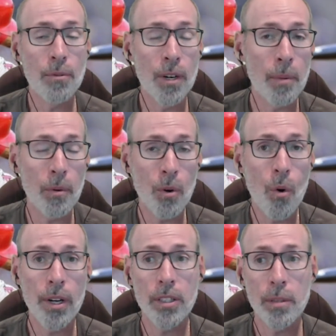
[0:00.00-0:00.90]
We're going to be
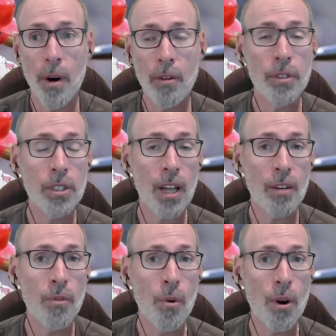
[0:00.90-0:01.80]
recorded tomorrow for
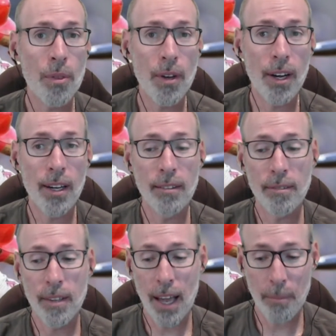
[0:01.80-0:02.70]
July 4th.
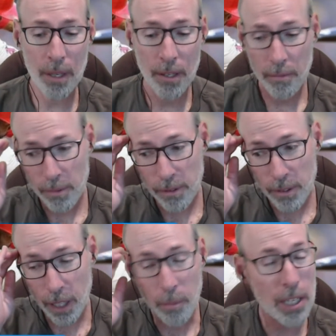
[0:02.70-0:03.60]
Happy
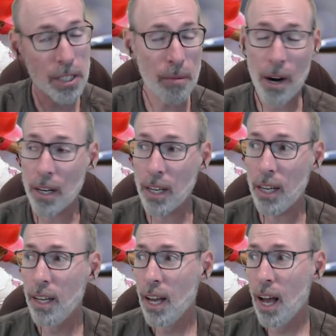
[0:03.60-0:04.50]
Celebration
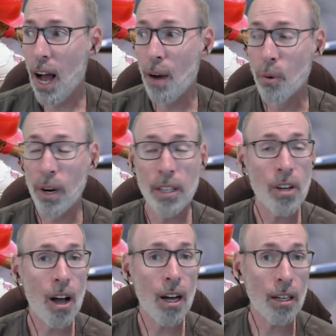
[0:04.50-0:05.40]
America. I
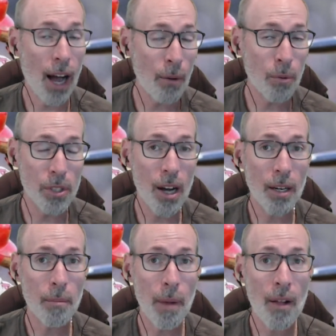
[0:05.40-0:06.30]
will
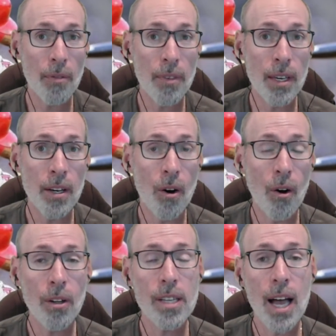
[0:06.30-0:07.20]
talk about the
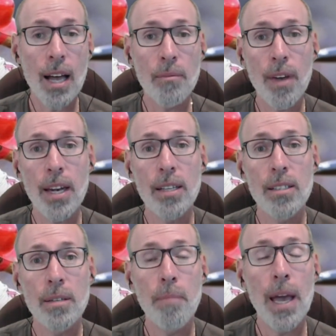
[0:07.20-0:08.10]
all-time
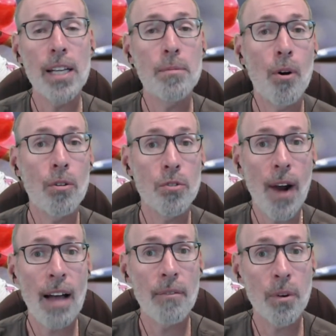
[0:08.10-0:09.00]
fantasy baseball
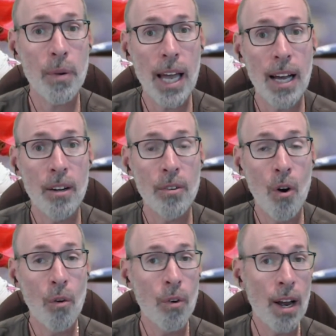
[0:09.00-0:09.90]
draft that we held
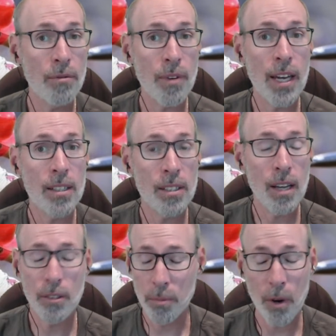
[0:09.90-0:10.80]
over at
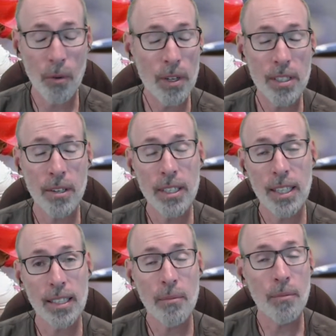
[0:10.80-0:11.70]

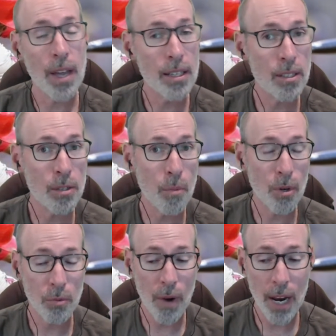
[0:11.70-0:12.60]
SiriusXM Fantasy
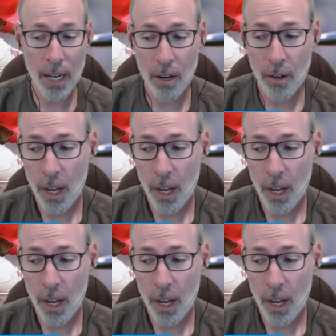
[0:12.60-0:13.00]
Sports Radio.